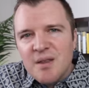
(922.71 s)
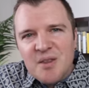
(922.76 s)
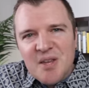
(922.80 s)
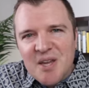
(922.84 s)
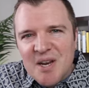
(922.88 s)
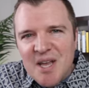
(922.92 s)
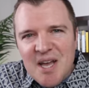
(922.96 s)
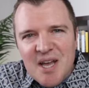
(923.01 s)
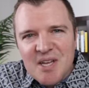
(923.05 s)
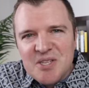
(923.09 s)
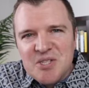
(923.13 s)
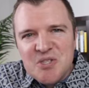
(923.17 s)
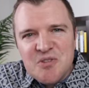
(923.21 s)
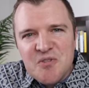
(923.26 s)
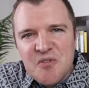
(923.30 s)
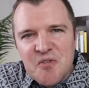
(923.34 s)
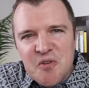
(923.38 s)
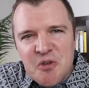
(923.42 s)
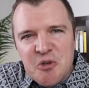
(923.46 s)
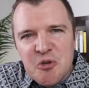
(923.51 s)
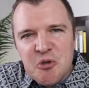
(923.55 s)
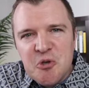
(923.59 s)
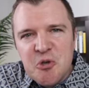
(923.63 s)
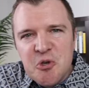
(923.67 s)
That has to
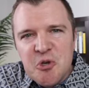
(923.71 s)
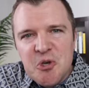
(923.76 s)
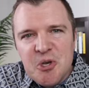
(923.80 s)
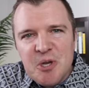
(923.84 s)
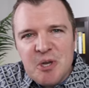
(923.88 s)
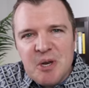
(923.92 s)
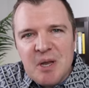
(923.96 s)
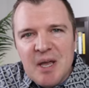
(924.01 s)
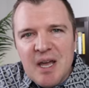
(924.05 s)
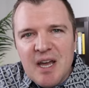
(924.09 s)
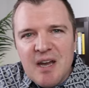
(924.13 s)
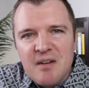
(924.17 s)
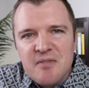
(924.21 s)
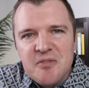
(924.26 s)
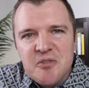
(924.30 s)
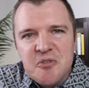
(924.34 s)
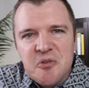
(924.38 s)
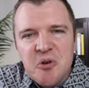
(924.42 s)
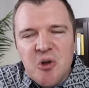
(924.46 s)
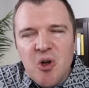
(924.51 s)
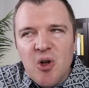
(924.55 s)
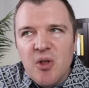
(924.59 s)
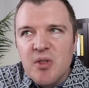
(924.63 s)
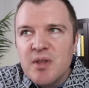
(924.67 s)
feel good
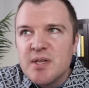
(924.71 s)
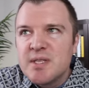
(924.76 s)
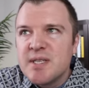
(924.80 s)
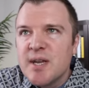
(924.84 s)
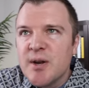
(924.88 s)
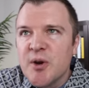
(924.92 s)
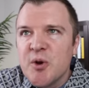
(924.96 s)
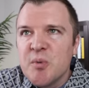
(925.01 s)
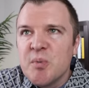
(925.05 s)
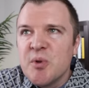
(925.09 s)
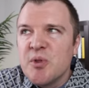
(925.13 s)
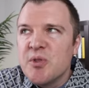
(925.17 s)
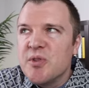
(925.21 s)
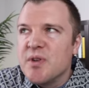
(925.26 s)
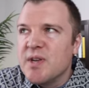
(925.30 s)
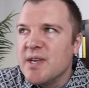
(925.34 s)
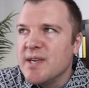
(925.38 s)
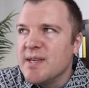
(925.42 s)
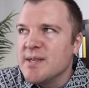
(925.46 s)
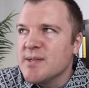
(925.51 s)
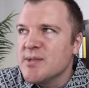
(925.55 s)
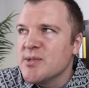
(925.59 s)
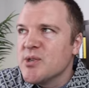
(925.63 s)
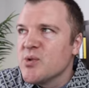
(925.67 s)
after all the terrible
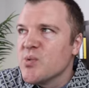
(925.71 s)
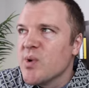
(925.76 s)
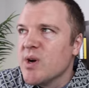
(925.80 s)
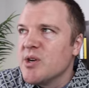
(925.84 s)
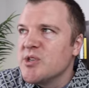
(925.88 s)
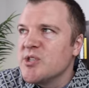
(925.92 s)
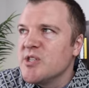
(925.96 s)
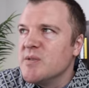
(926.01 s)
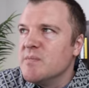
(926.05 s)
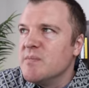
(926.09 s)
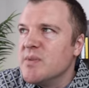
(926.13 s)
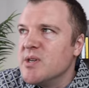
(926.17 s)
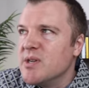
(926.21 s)
things the Russian